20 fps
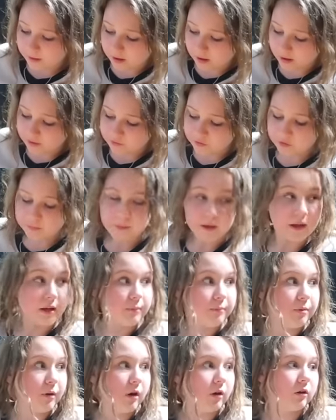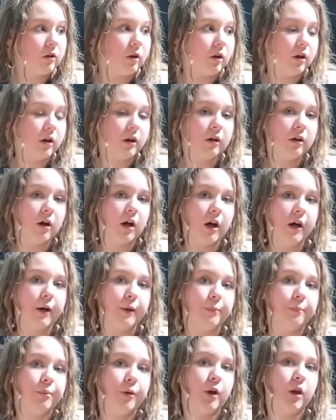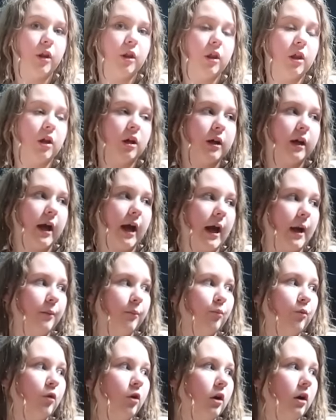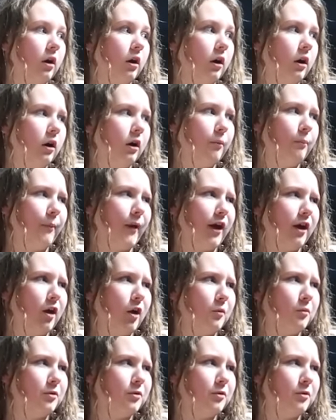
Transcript: Bruno, I'm just making popcorn. I put the camera back